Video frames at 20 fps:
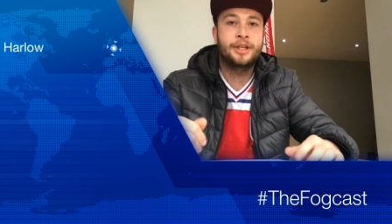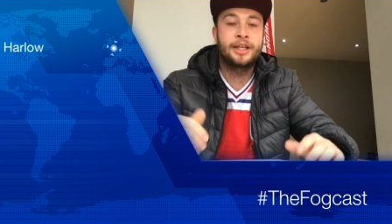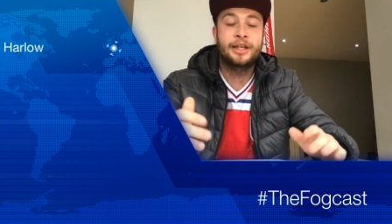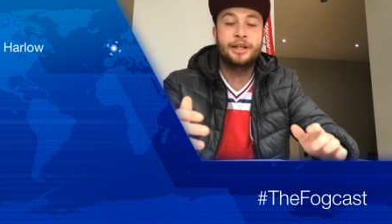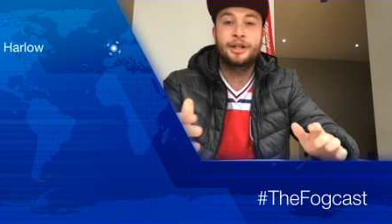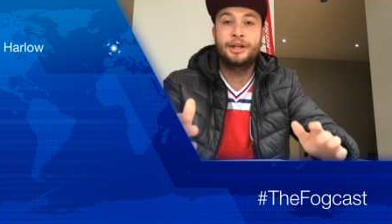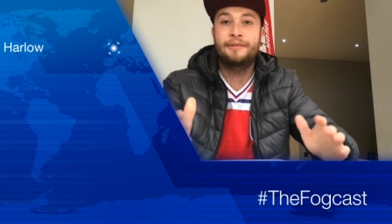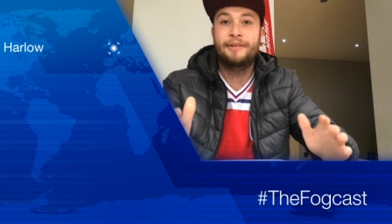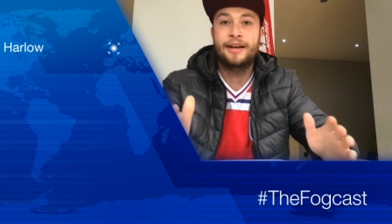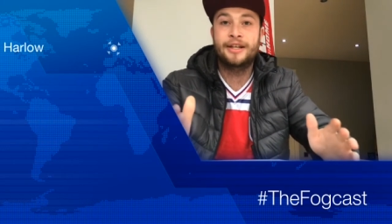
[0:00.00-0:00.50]
He
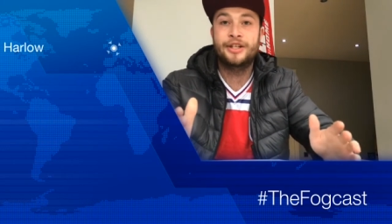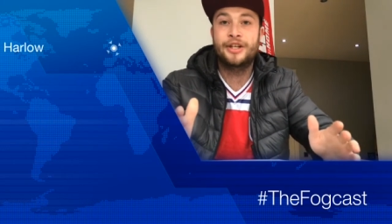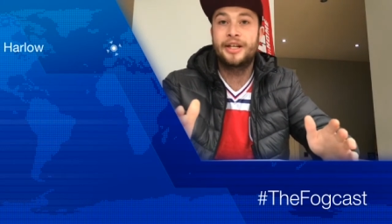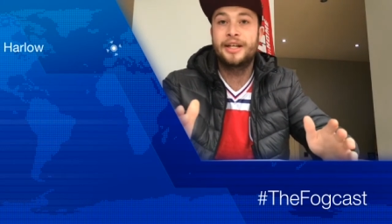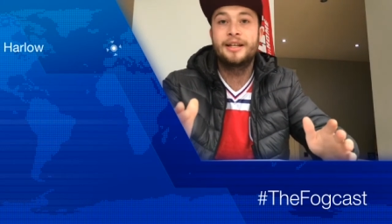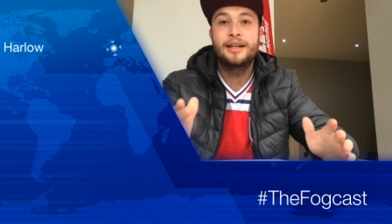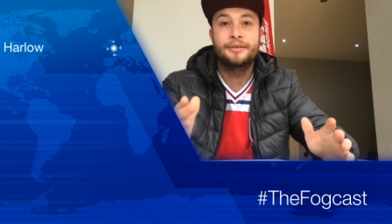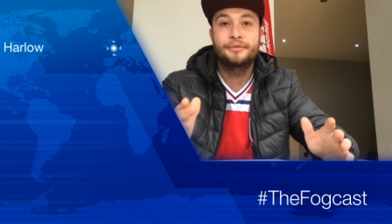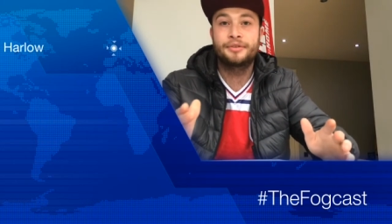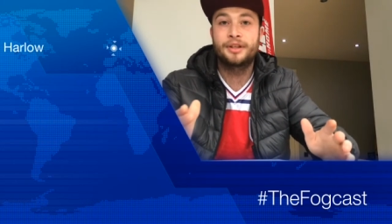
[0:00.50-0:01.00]
could have actually
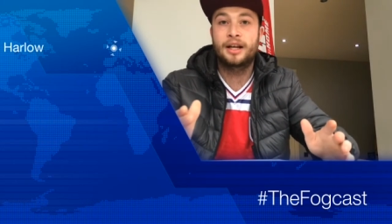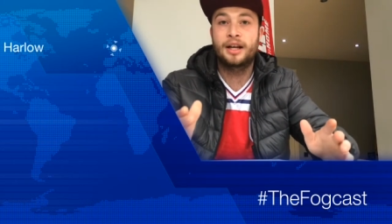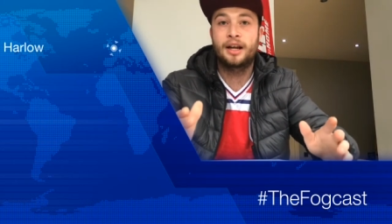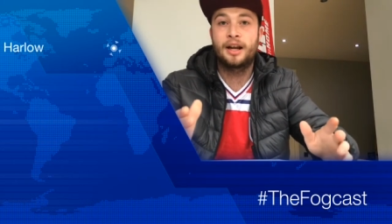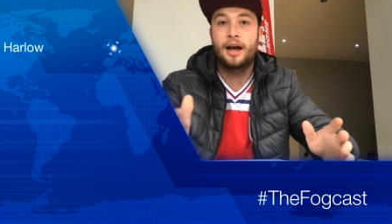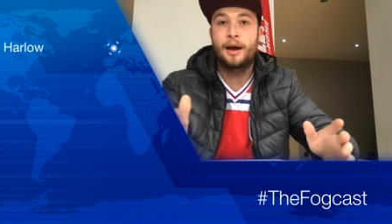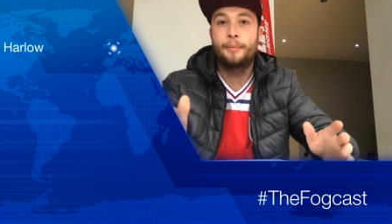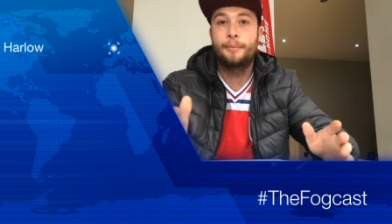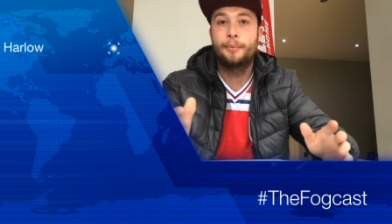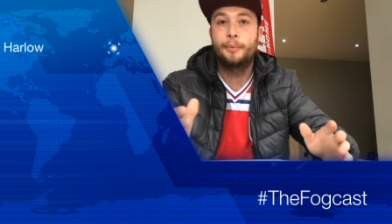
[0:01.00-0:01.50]
left the
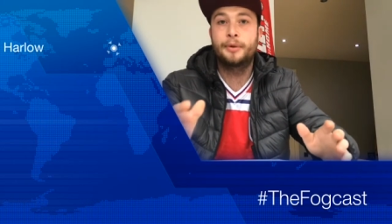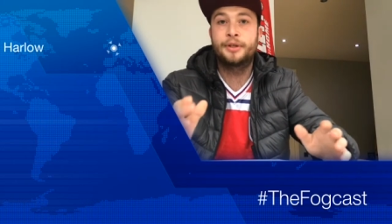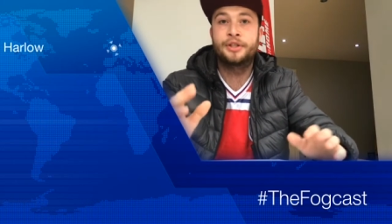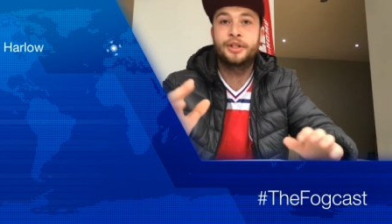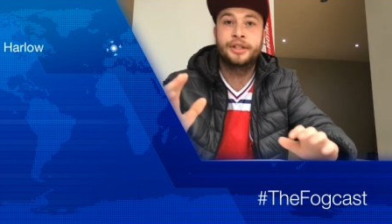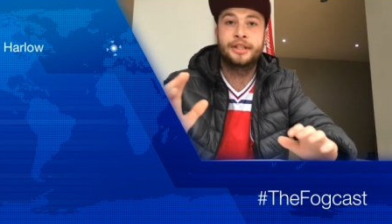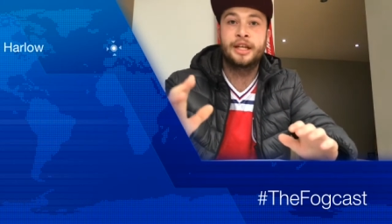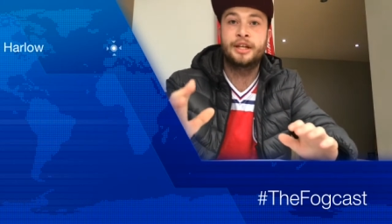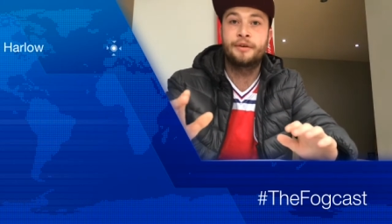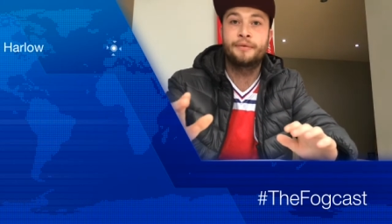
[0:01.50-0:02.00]
club, which
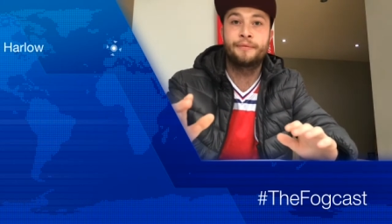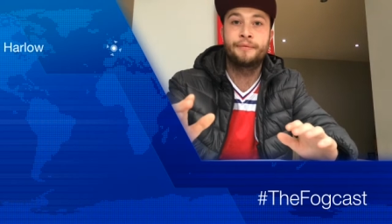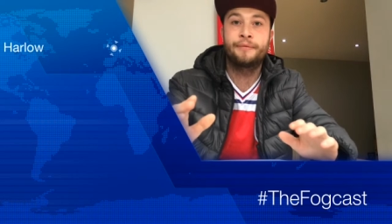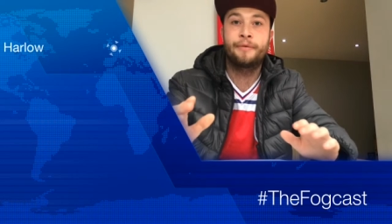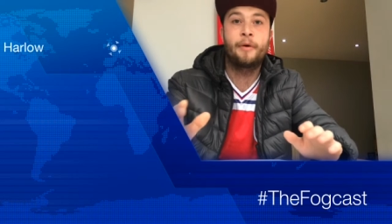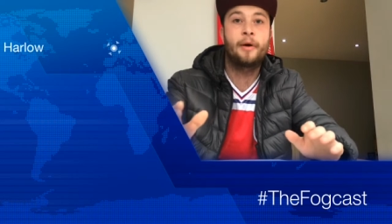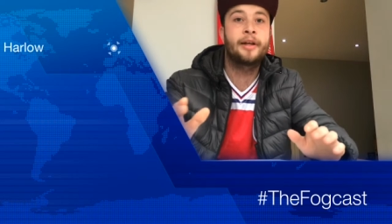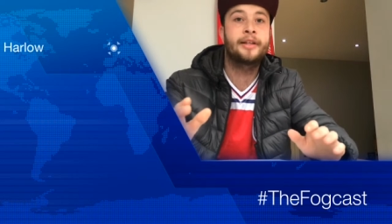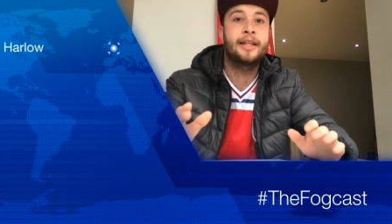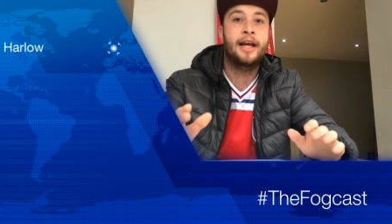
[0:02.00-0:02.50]
I didn't
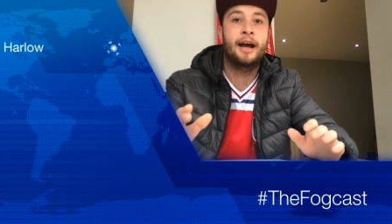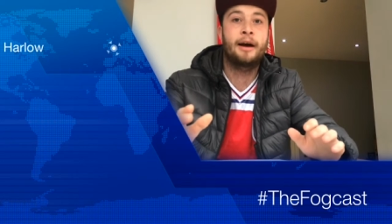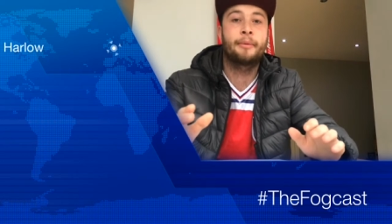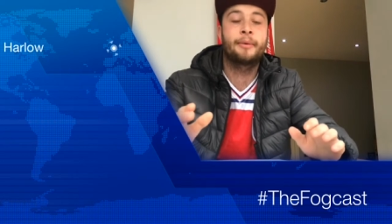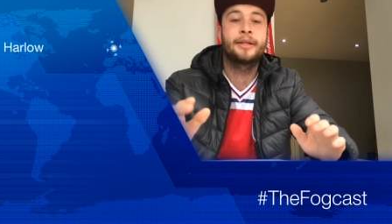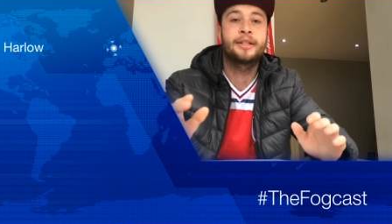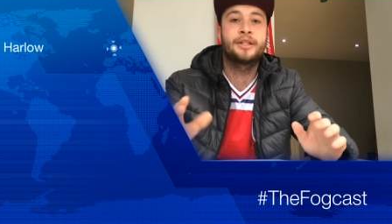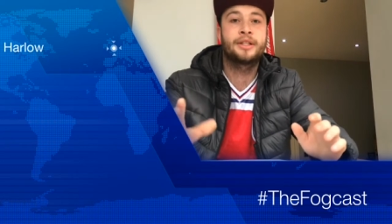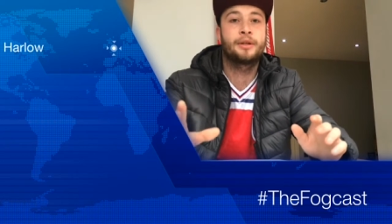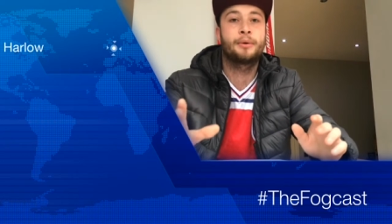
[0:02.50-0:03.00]
find
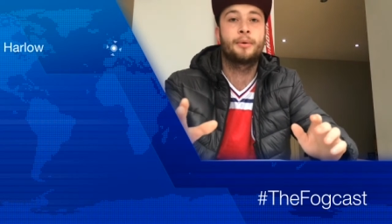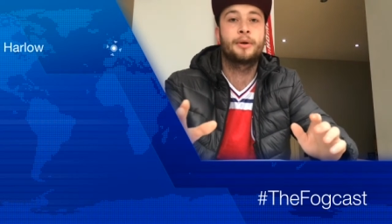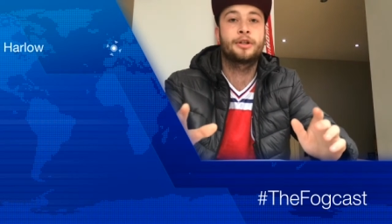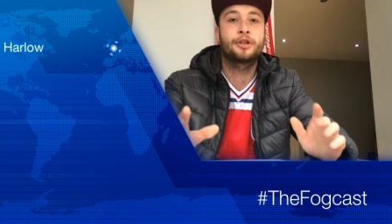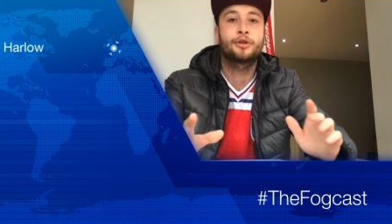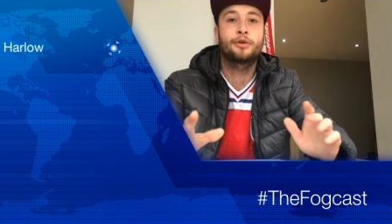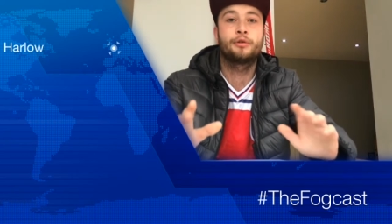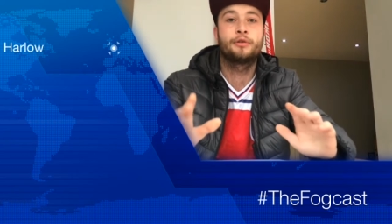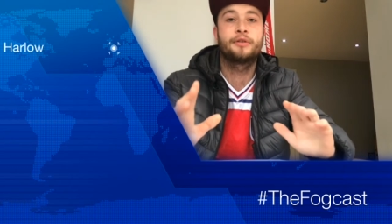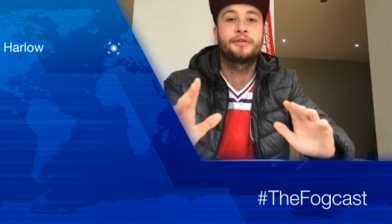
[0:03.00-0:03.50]
out until I
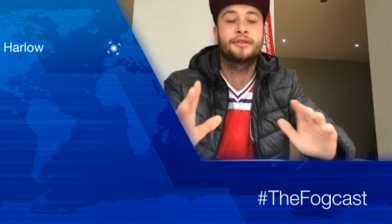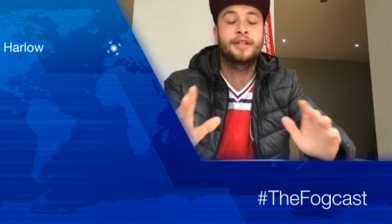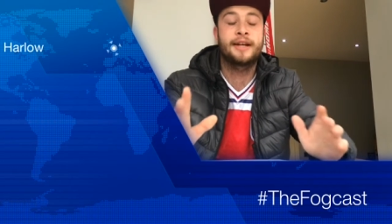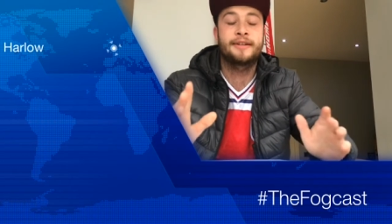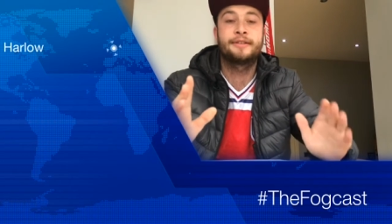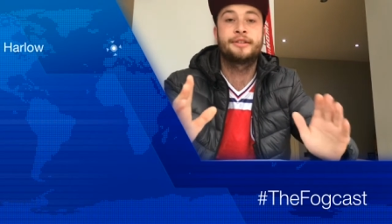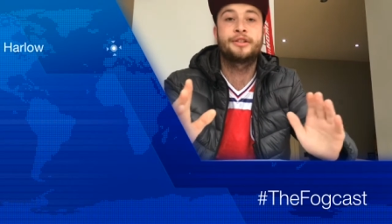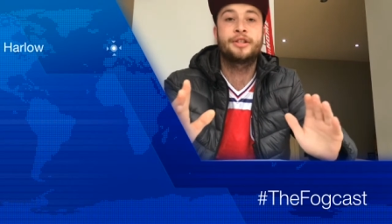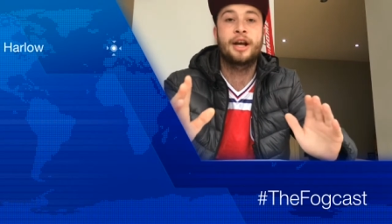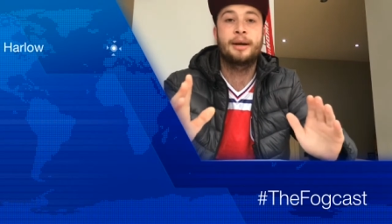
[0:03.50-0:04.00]
saw
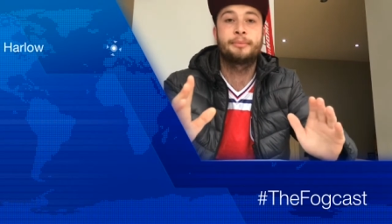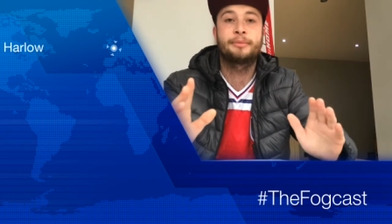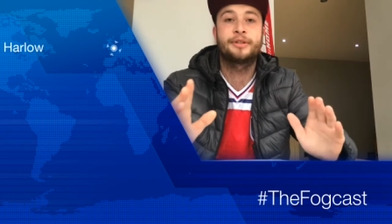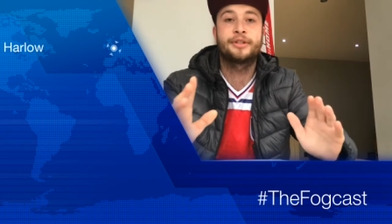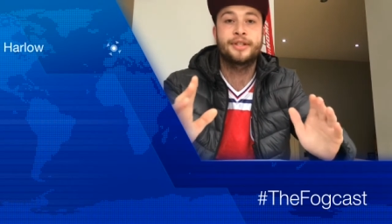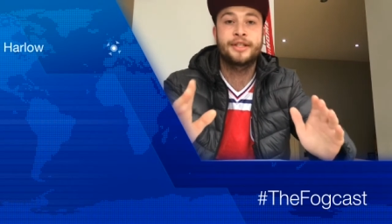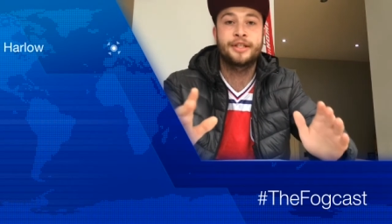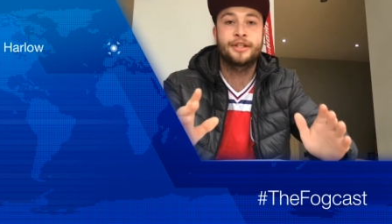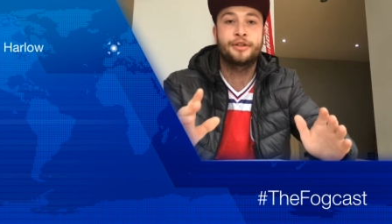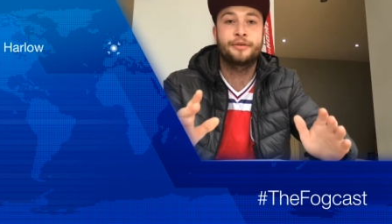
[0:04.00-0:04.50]
Danny
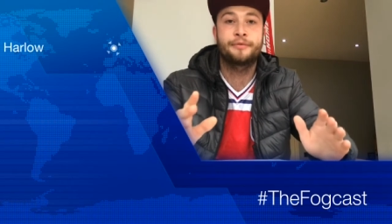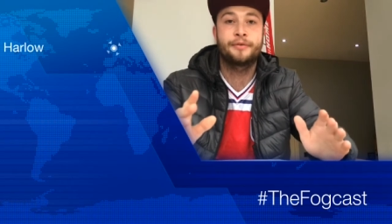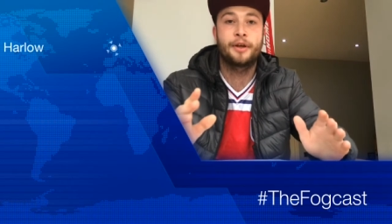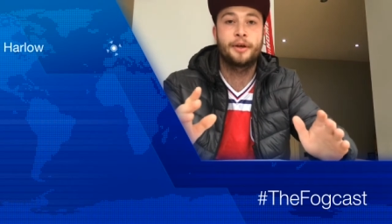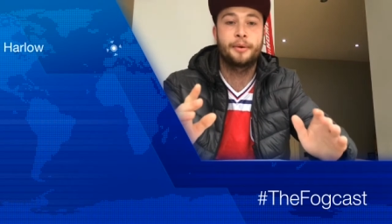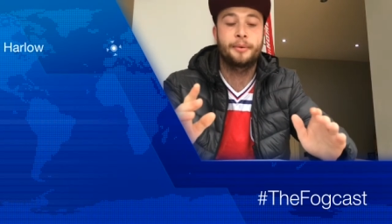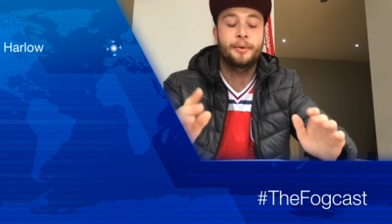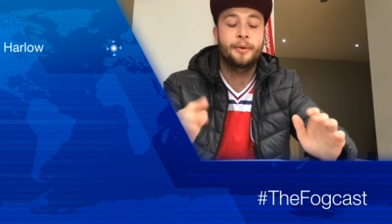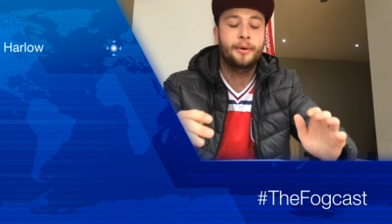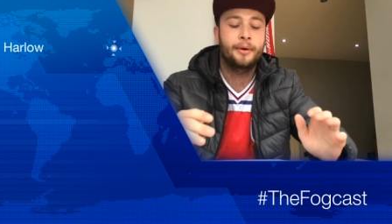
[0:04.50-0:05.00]
Chapman's
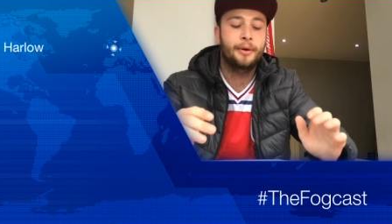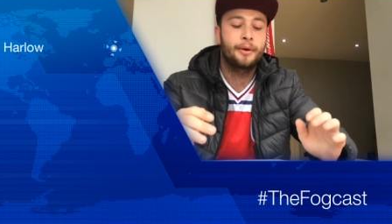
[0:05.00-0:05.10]
interview,